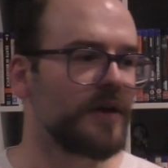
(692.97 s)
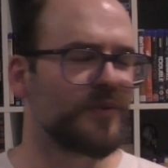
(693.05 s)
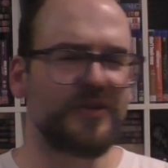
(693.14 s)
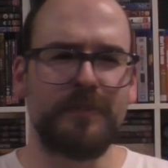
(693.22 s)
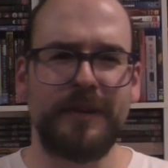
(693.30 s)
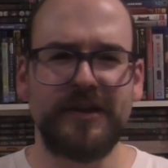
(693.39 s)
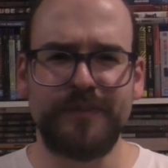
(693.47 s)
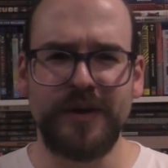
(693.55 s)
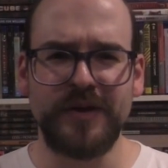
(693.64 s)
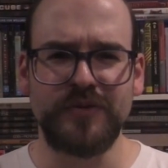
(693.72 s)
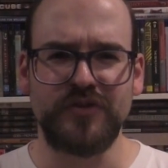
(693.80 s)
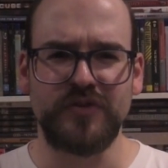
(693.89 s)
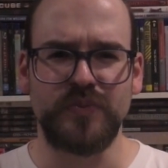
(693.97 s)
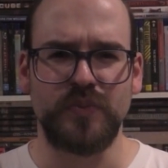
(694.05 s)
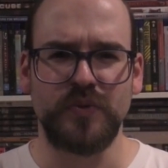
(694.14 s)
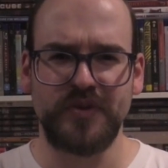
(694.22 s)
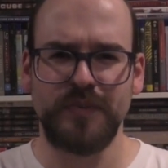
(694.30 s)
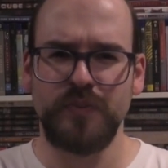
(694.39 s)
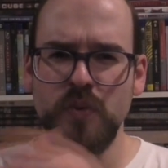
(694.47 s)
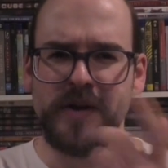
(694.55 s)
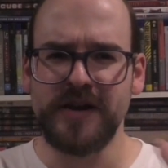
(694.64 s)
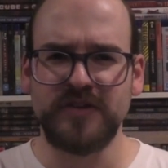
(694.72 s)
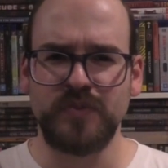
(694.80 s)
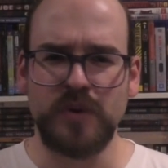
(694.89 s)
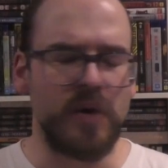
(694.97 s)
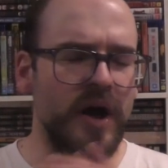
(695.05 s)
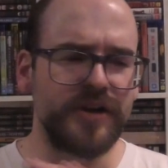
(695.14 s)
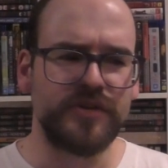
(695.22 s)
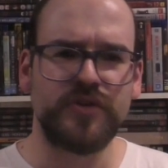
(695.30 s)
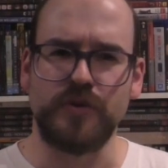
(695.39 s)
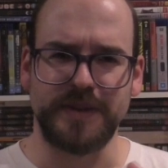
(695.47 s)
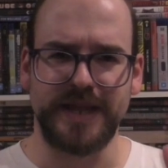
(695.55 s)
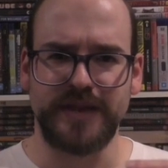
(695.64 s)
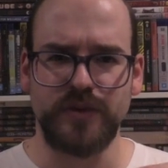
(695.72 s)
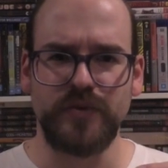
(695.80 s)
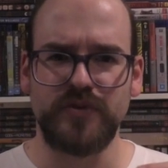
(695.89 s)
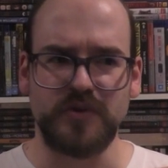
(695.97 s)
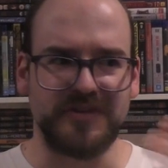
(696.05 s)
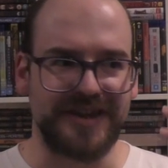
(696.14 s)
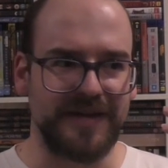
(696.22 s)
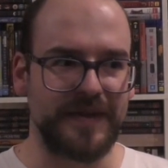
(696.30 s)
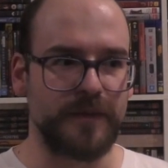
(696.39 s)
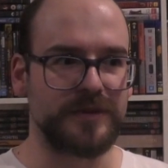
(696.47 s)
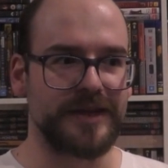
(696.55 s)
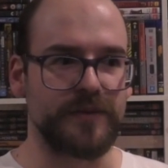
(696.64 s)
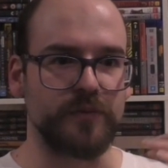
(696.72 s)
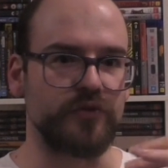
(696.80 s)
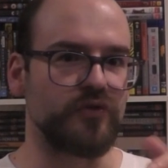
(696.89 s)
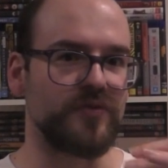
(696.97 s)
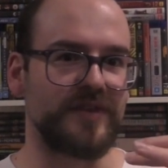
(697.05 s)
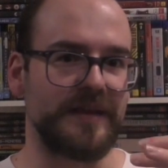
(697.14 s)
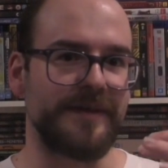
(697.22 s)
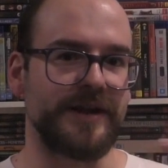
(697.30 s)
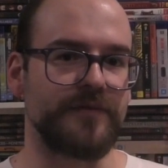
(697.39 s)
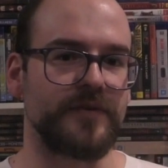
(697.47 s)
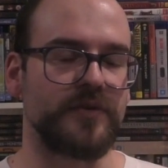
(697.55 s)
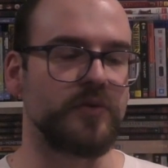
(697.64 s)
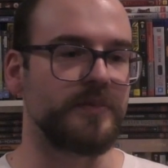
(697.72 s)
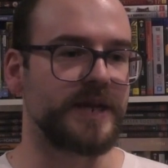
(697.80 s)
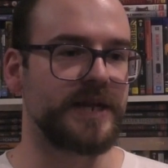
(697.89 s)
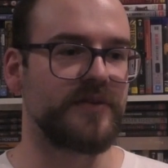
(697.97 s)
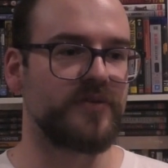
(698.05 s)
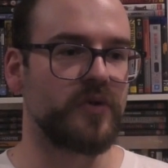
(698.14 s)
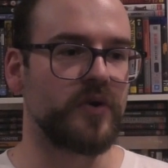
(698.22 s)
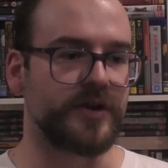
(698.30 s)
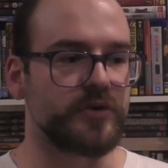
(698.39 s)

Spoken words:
Was it Best Buy or just, was it Walmart as well? I don't know, but, like, those stores, how they would, like, reduce the amount of physical media stock.